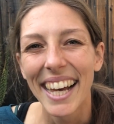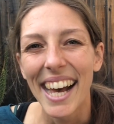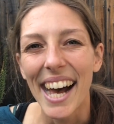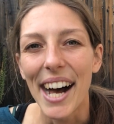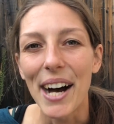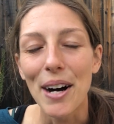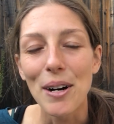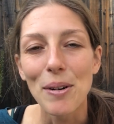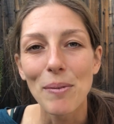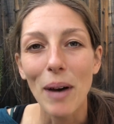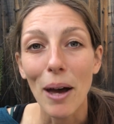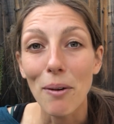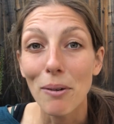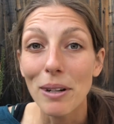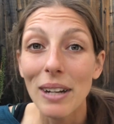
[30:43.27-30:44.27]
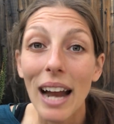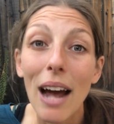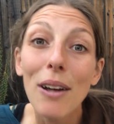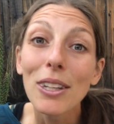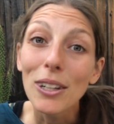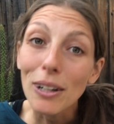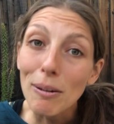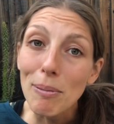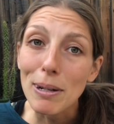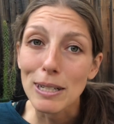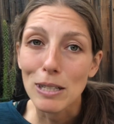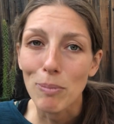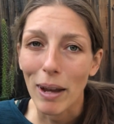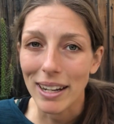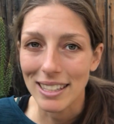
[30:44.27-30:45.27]
I wonder how your
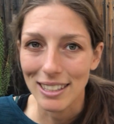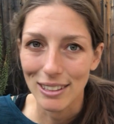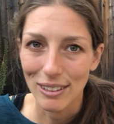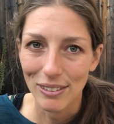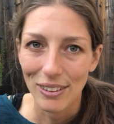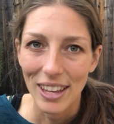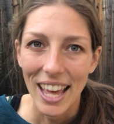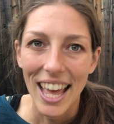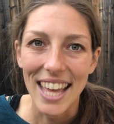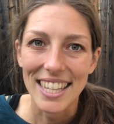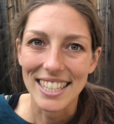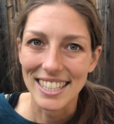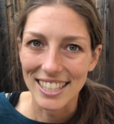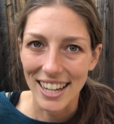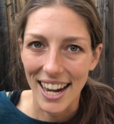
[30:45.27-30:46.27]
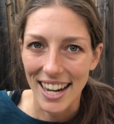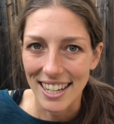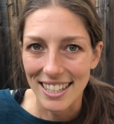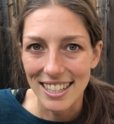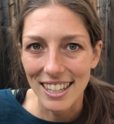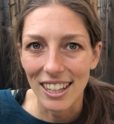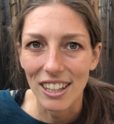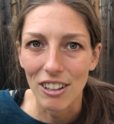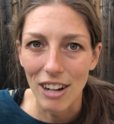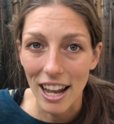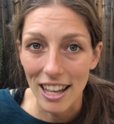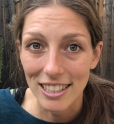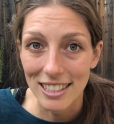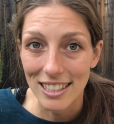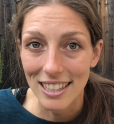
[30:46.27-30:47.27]
perspective has changed
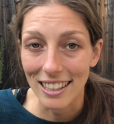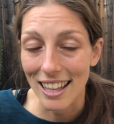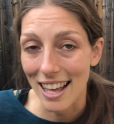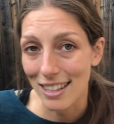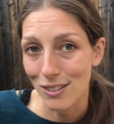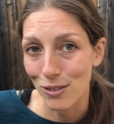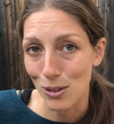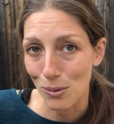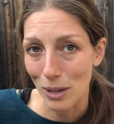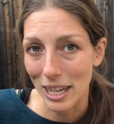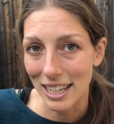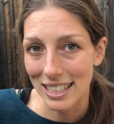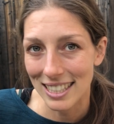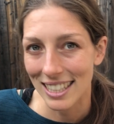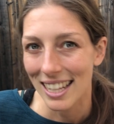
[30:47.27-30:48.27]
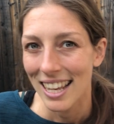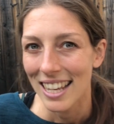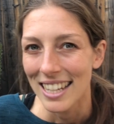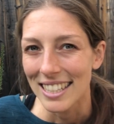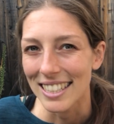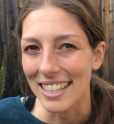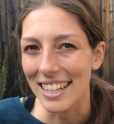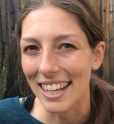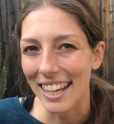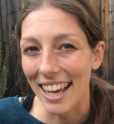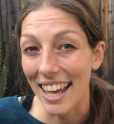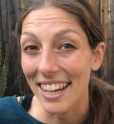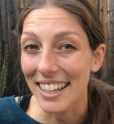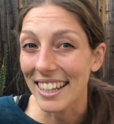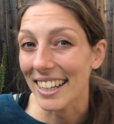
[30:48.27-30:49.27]
across the last few weeks. Did it
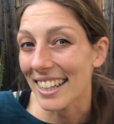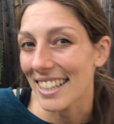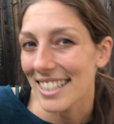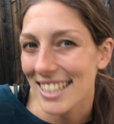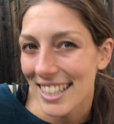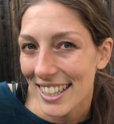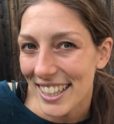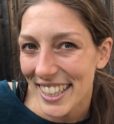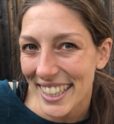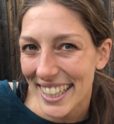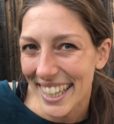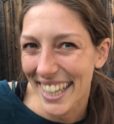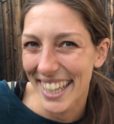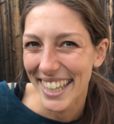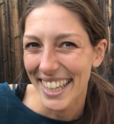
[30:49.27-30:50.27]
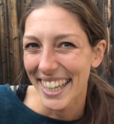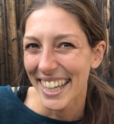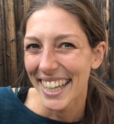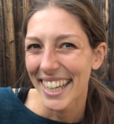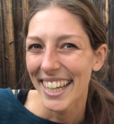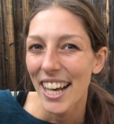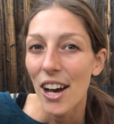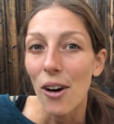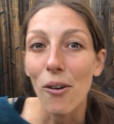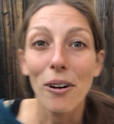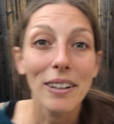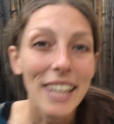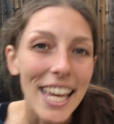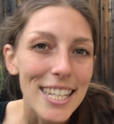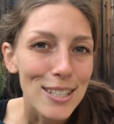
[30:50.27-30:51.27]
get any easier or
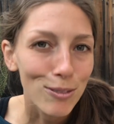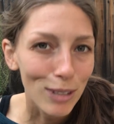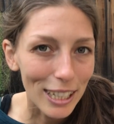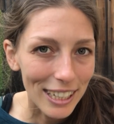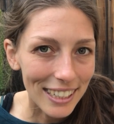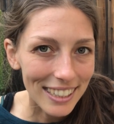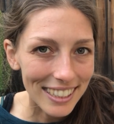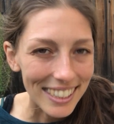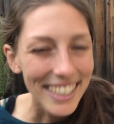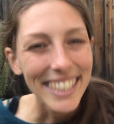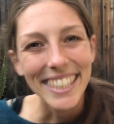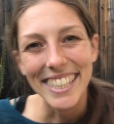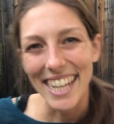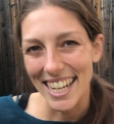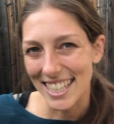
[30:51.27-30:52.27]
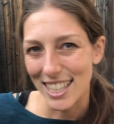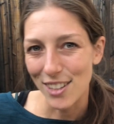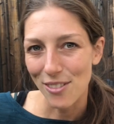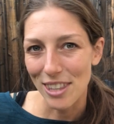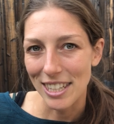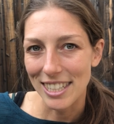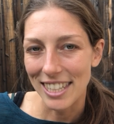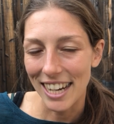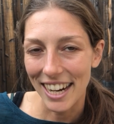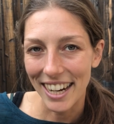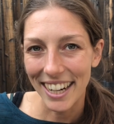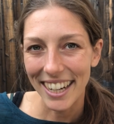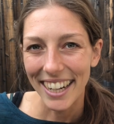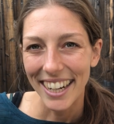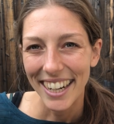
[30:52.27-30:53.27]
less weird dancing with a
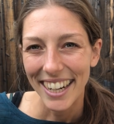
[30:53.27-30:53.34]
chair